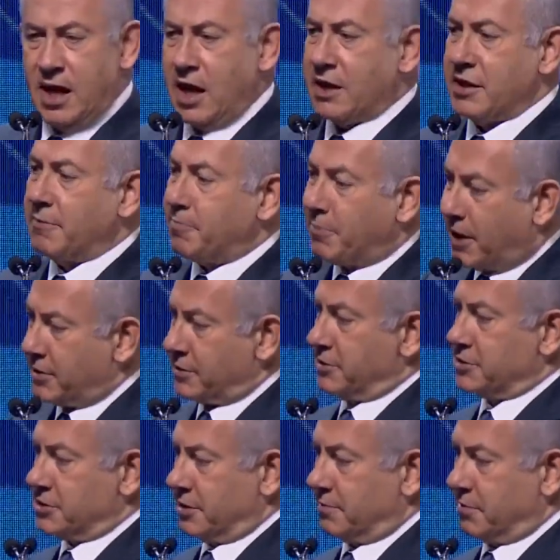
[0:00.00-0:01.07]
And the
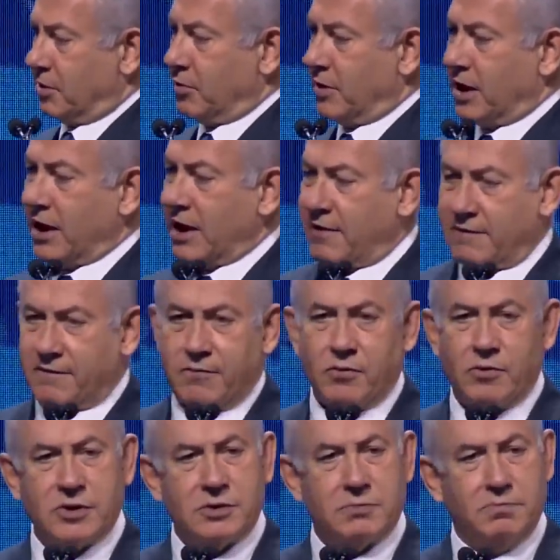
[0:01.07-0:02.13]
partnership that we have
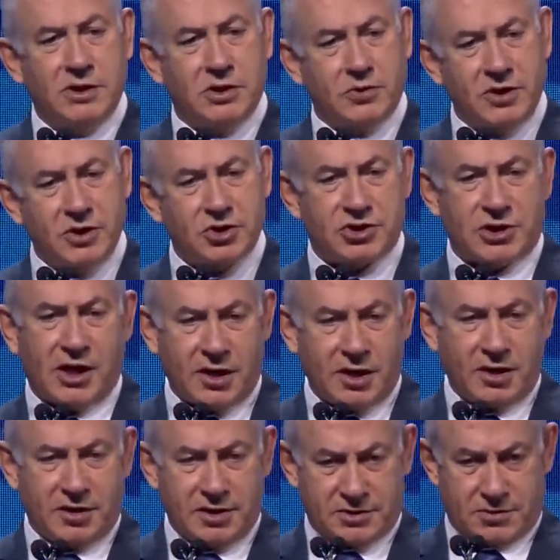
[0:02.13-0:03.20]
with between
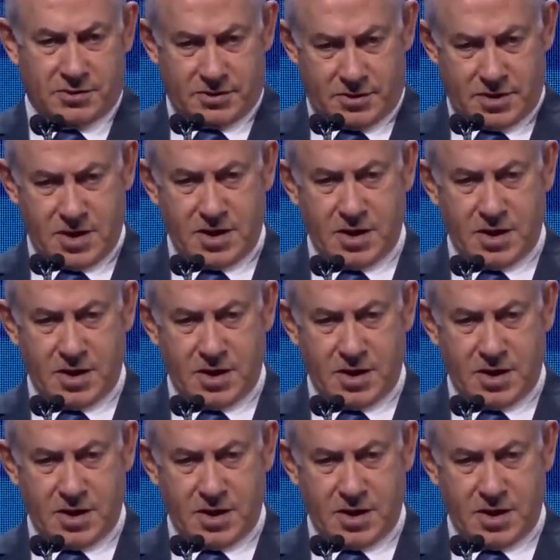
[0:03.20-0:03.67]
China and Israel